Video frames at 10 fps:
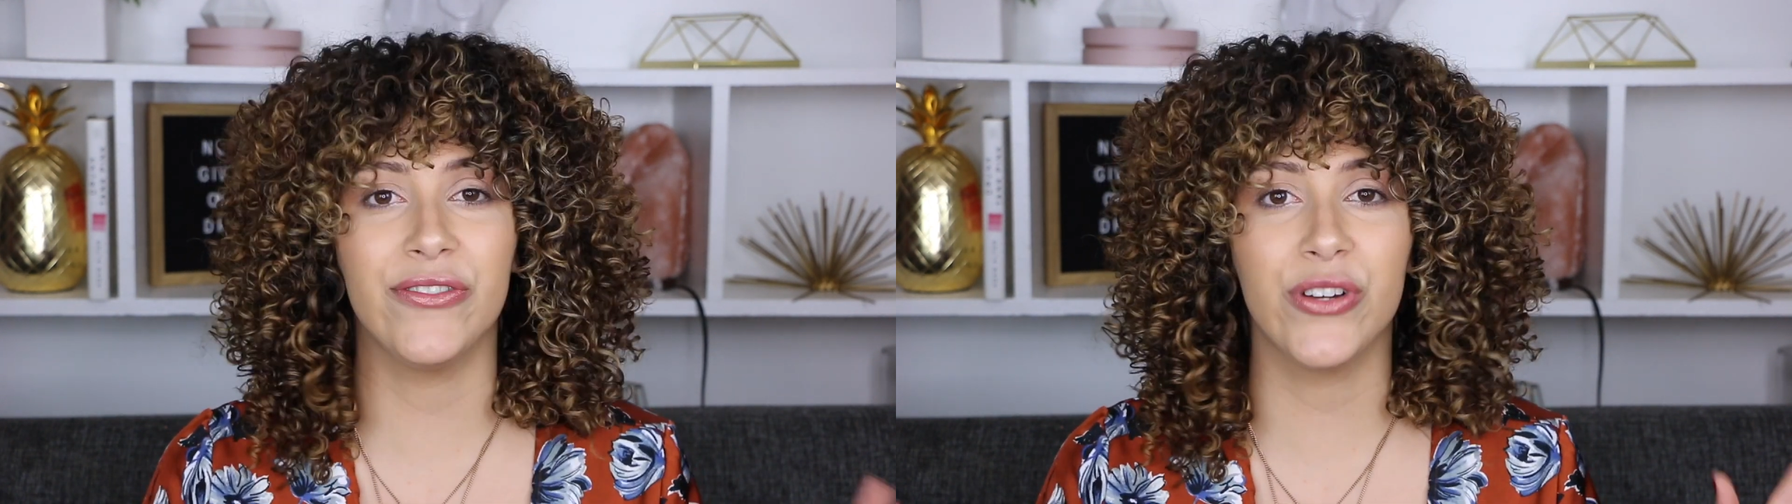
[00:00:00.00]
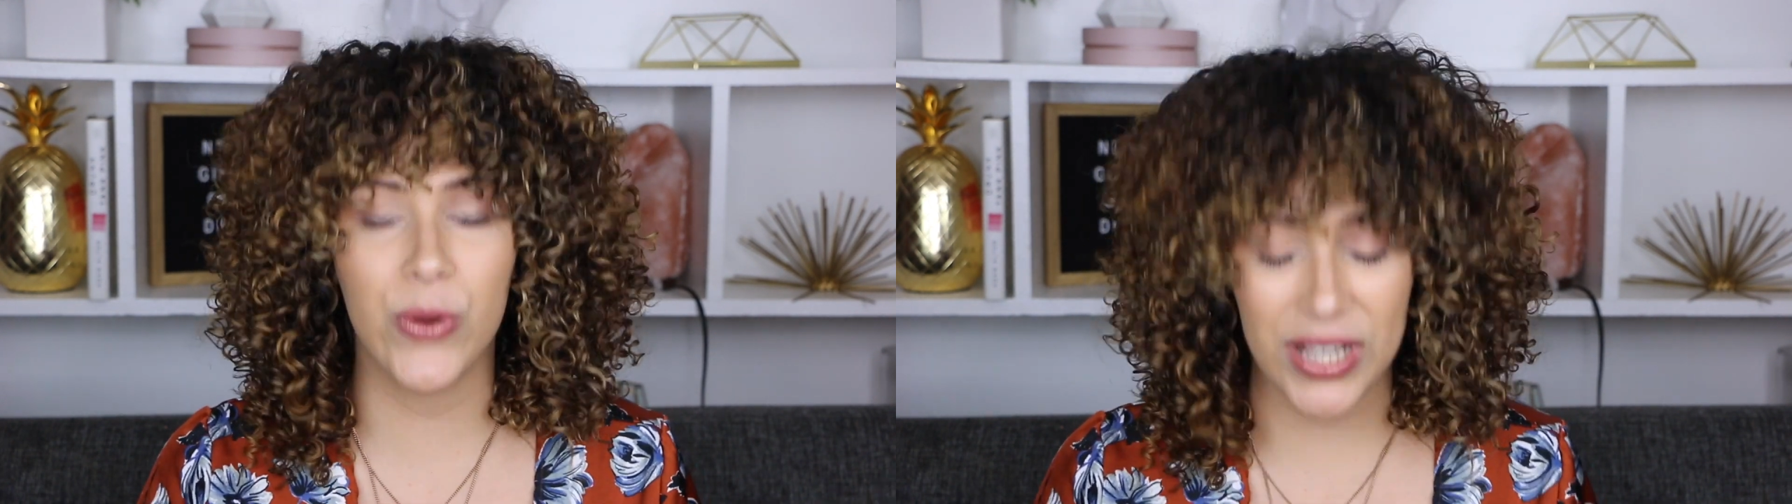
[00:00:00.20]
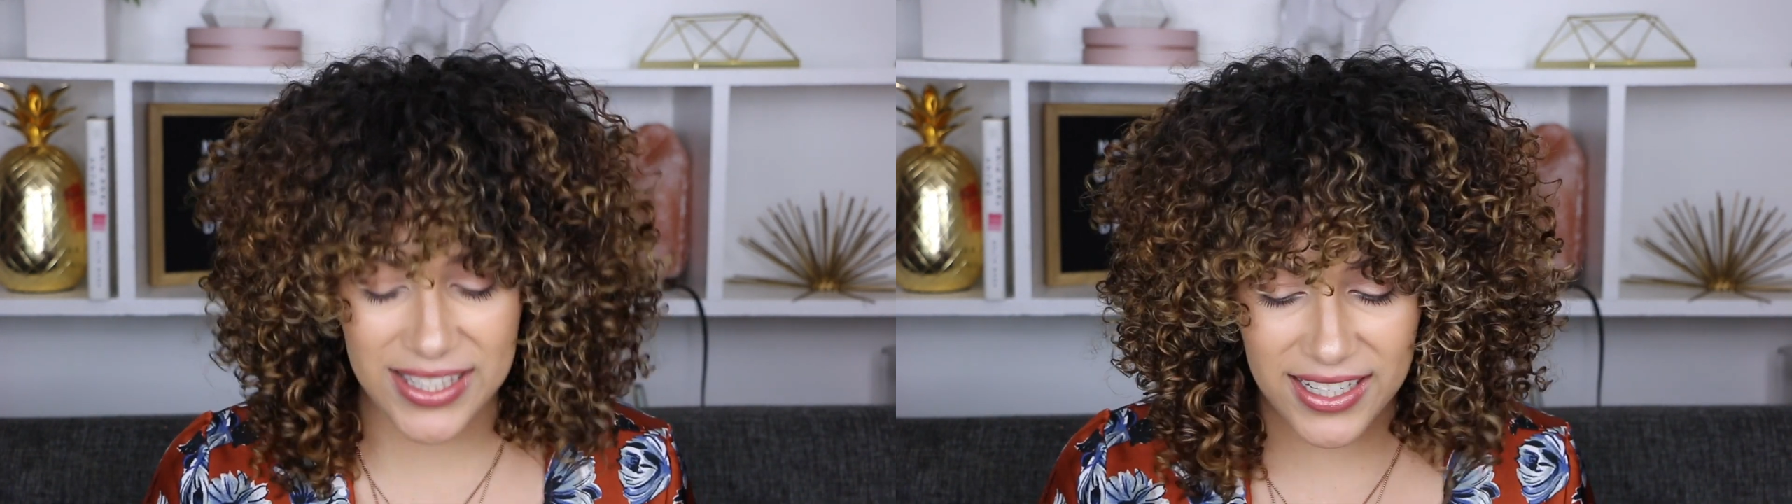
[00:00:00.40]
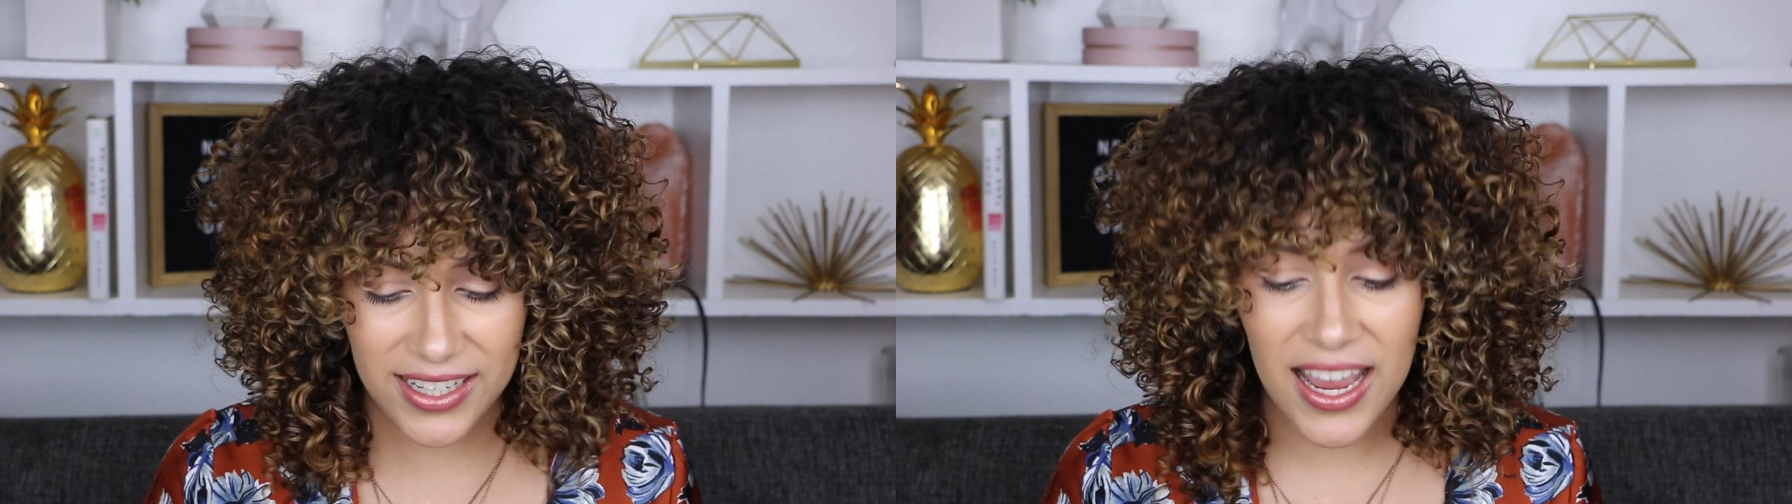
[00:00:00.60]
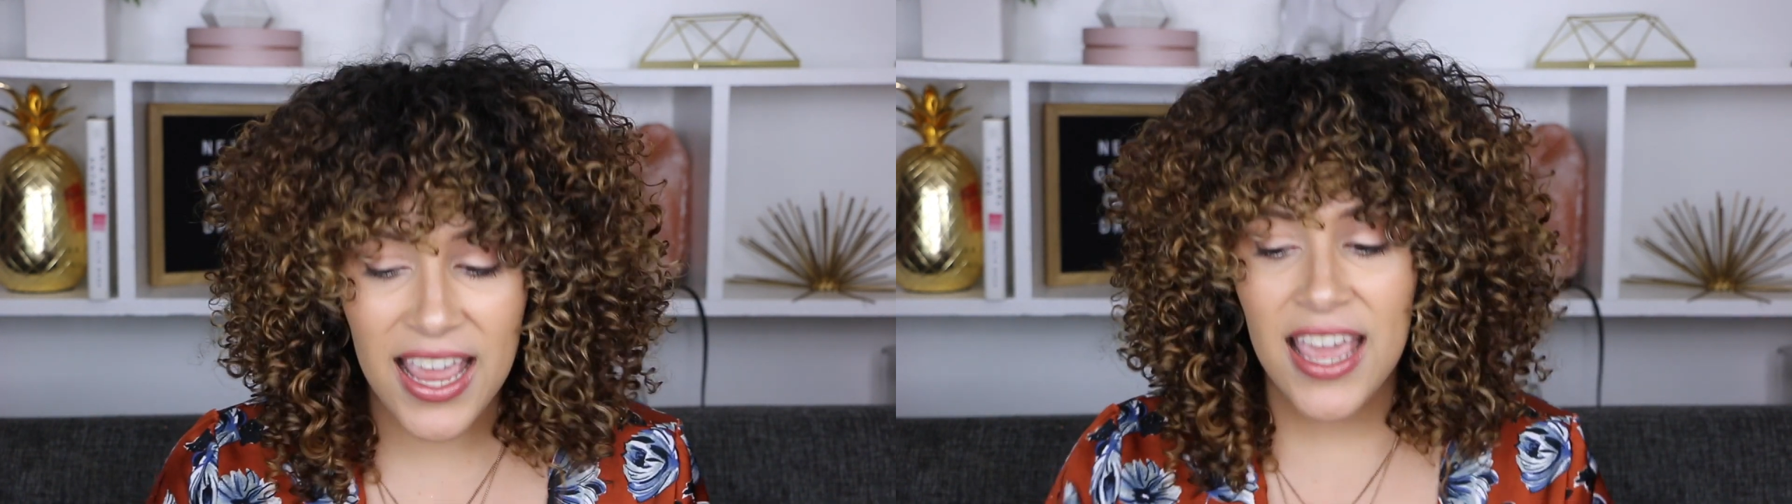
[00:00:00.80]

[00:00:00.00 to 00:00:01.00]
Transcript: requested.